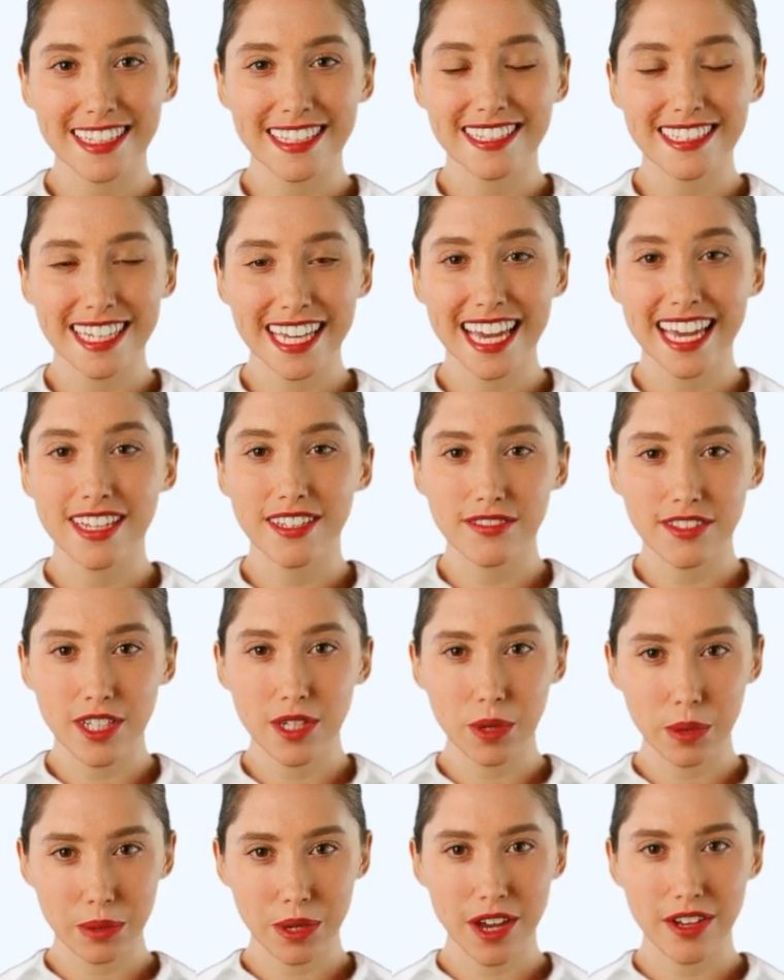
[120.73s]
to
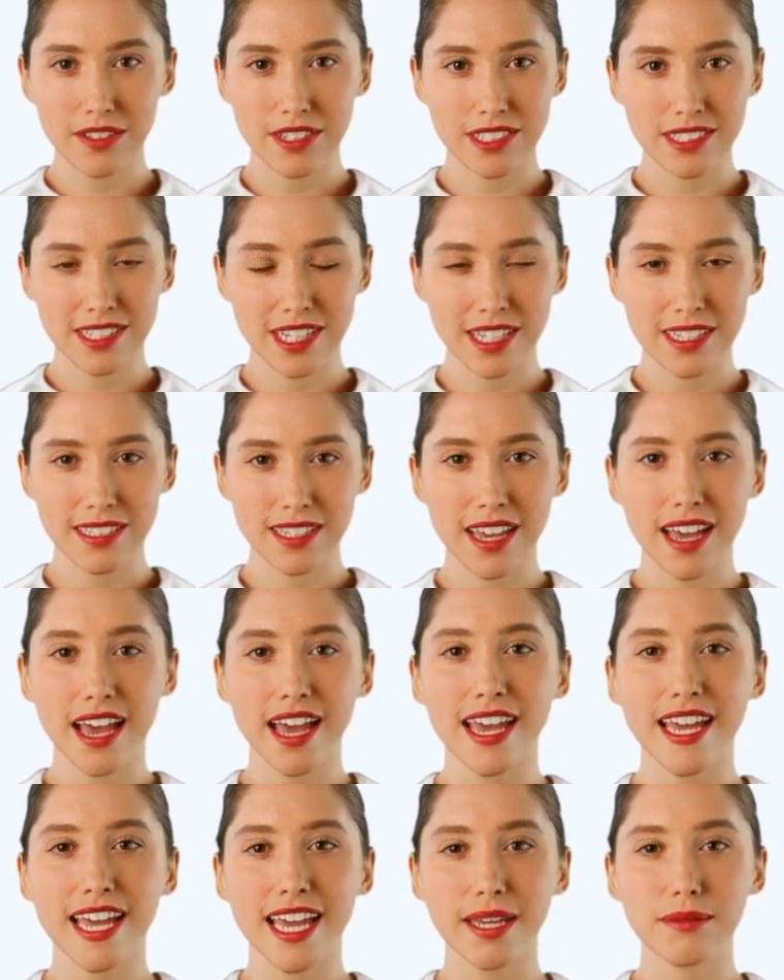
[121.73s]
individual preferences.
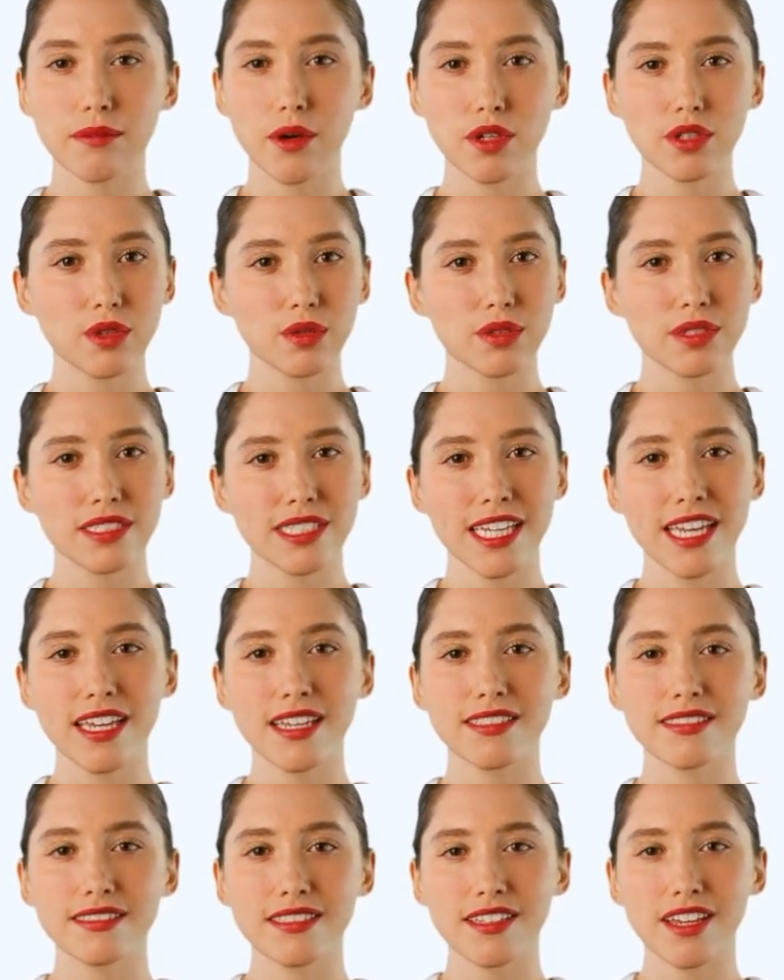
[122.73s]
In Module
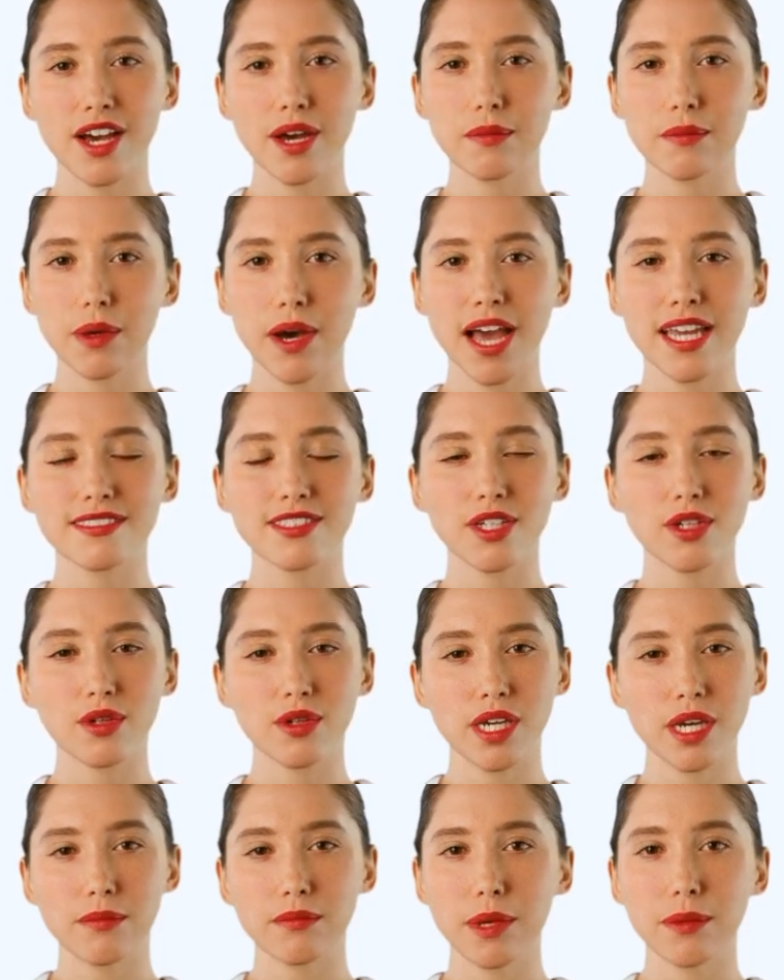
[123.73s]
6, learn practical
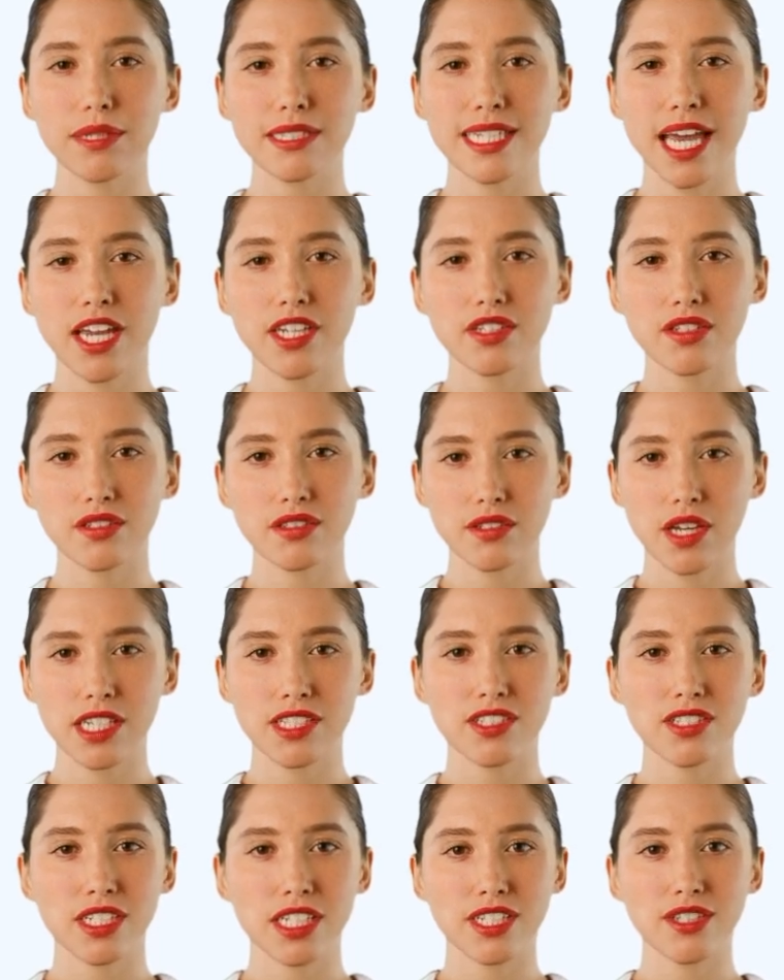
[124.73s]
implementation
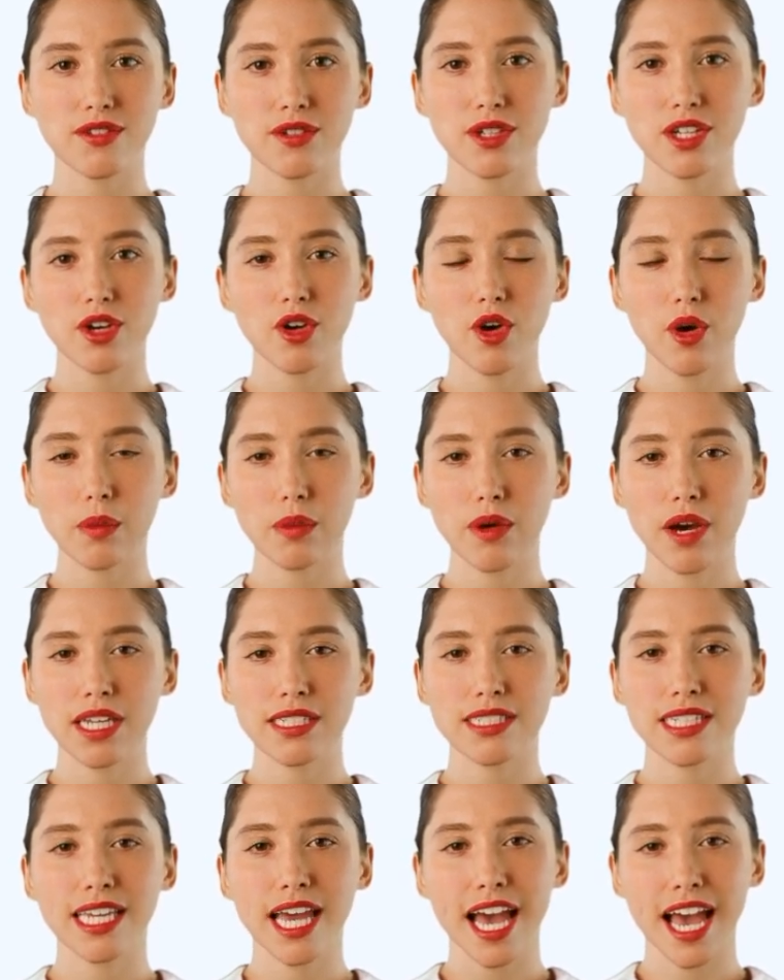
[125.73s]
strategies for
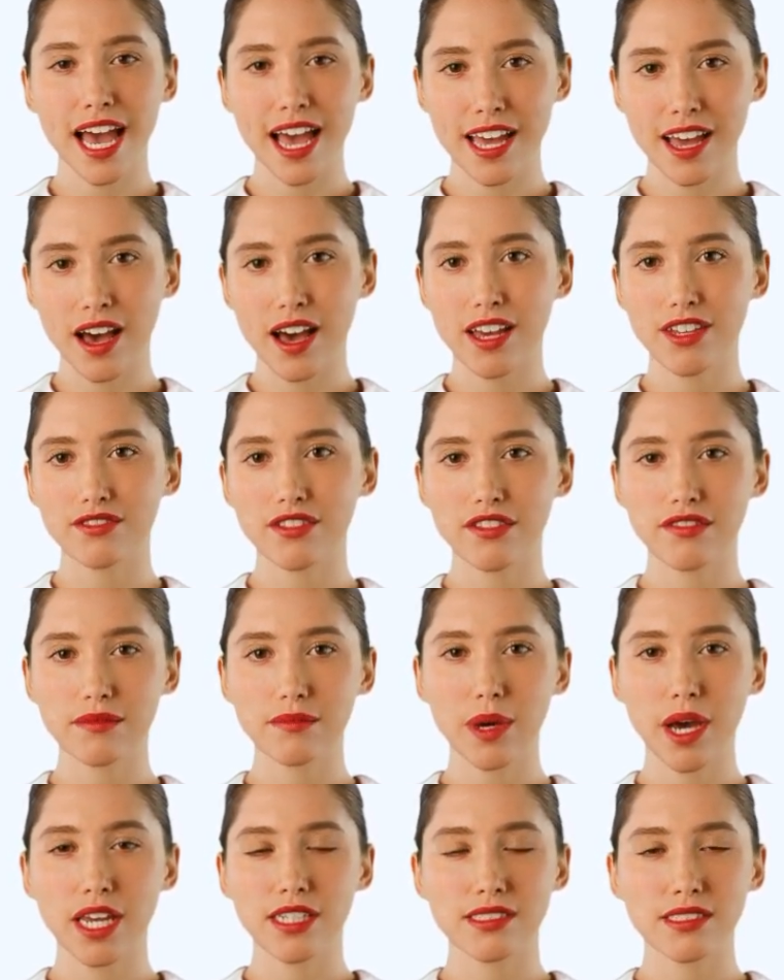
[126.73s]
incorporating AI-driven
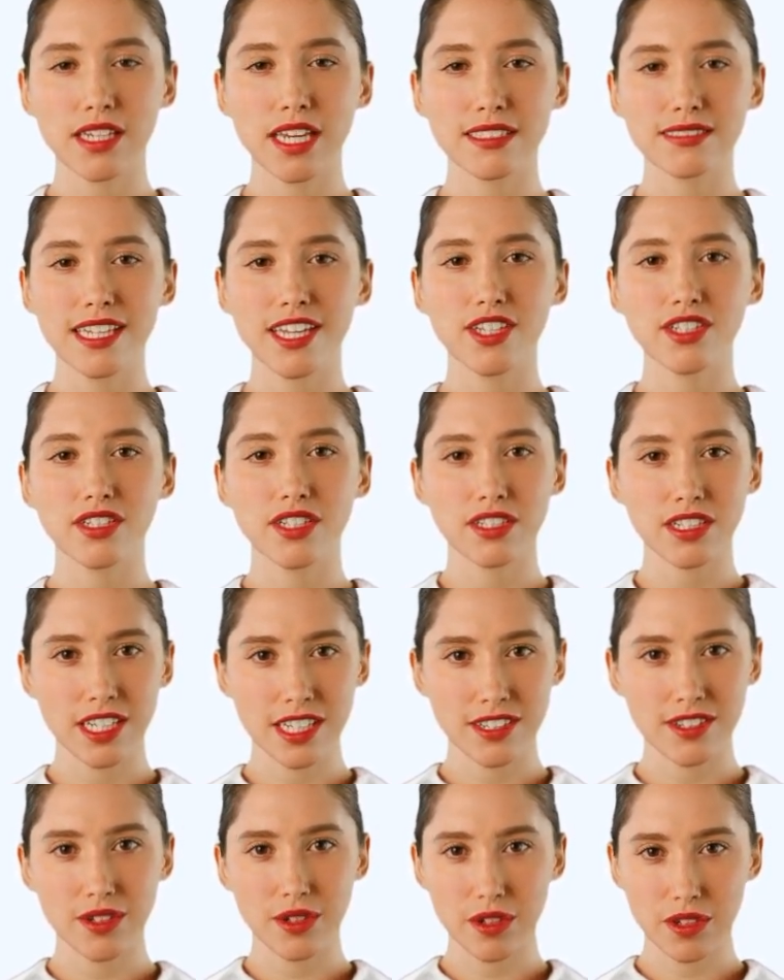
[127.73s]
personalization
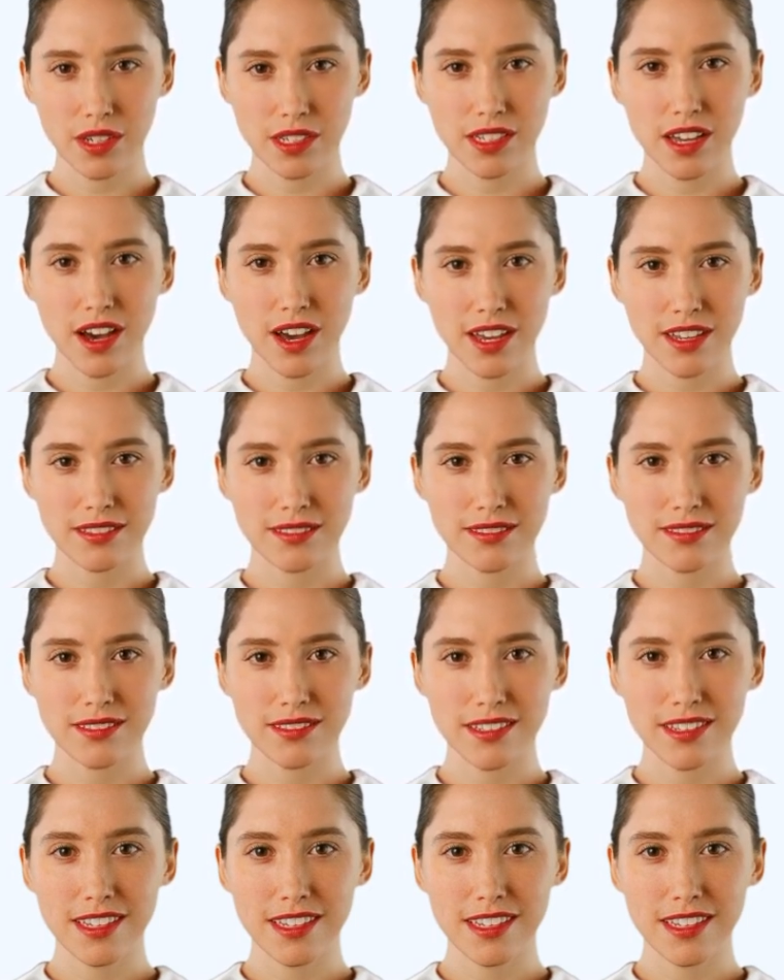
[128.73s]
into your designs.